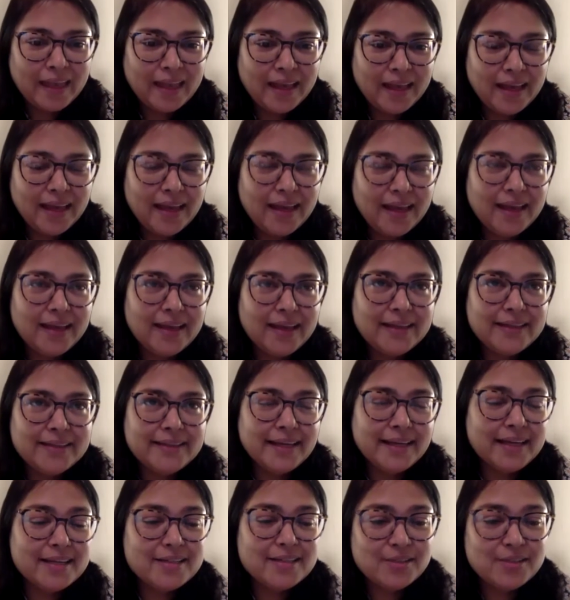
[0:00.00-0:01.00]
And
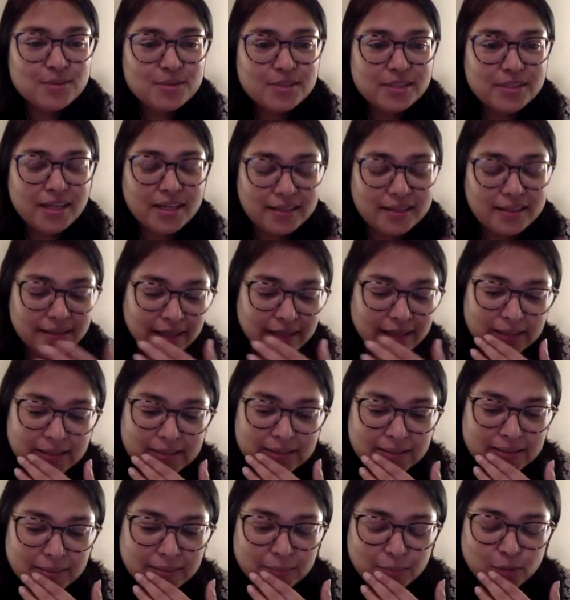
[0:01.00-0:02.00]
as you said,
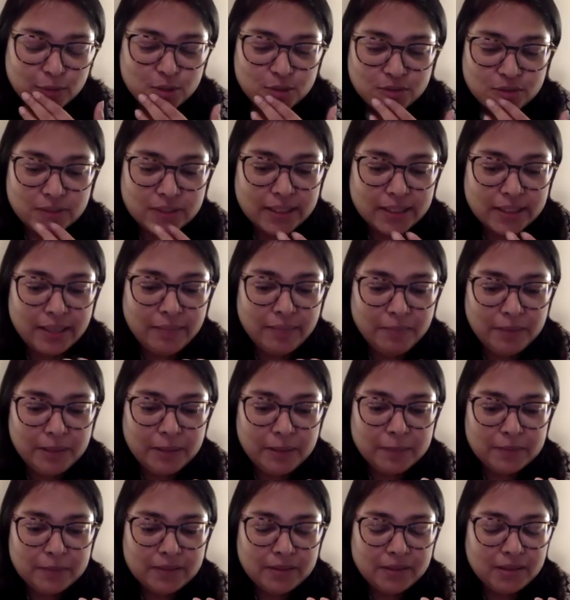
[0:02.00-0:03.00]
that most of the time
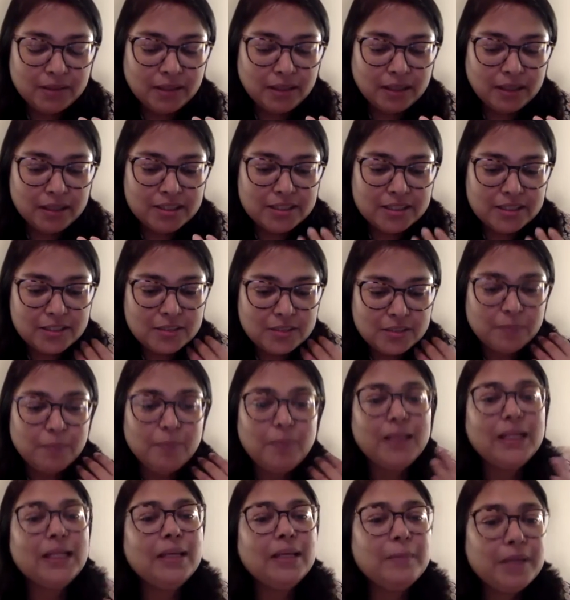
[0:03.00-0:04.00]
people are just
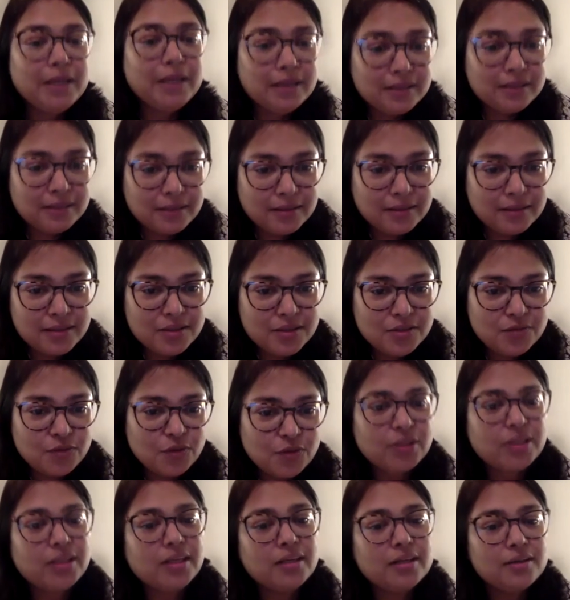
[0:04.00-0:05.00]
blaming others
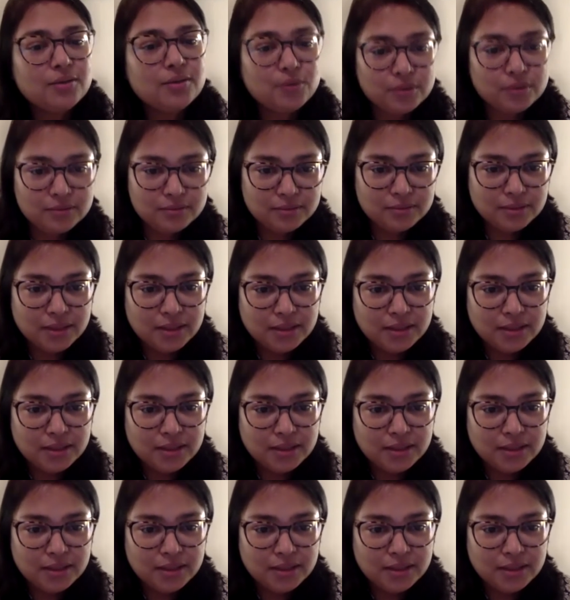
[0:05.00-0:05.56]
for their own